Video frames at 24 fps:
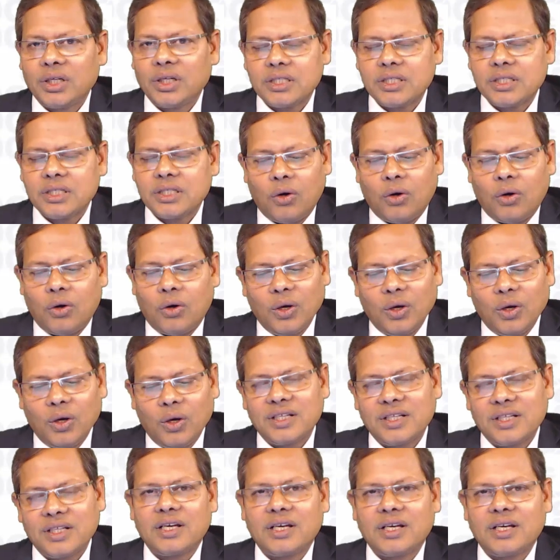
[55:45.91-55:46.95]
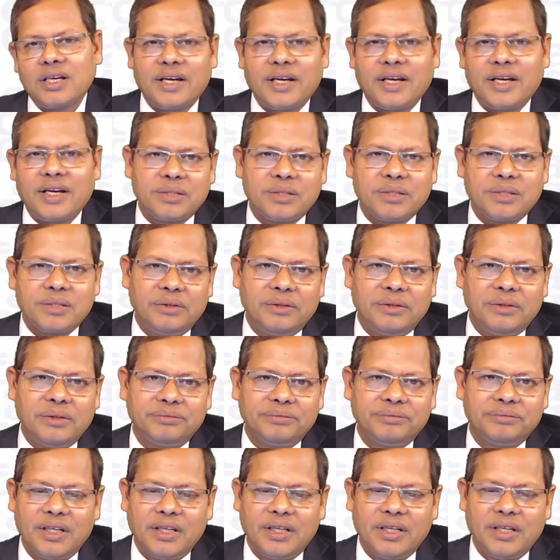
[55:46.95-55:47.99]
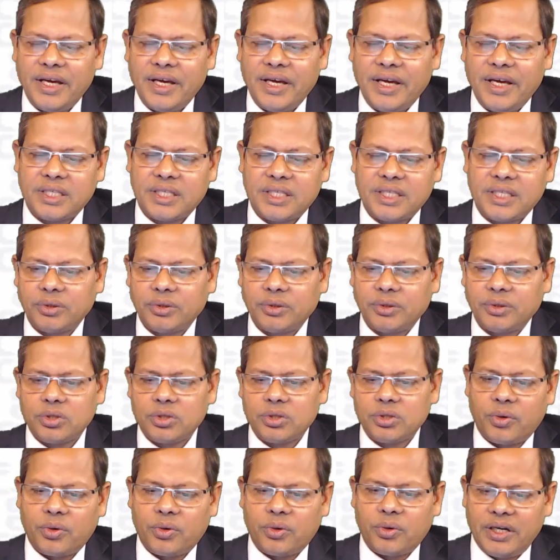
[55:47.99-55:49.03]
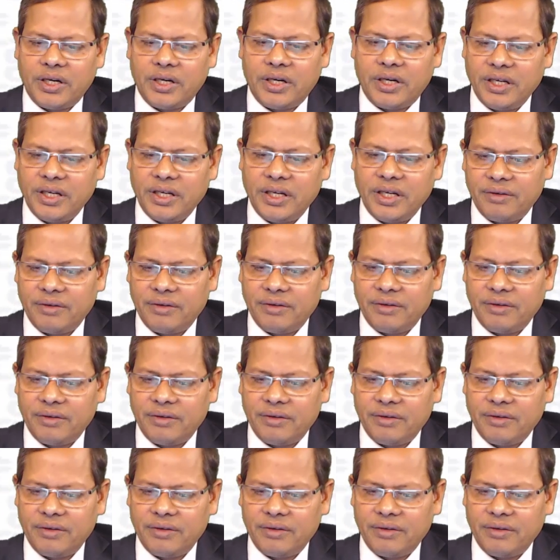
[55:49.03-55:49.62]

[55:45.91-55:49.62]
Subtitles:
All others are taxable except those provided here.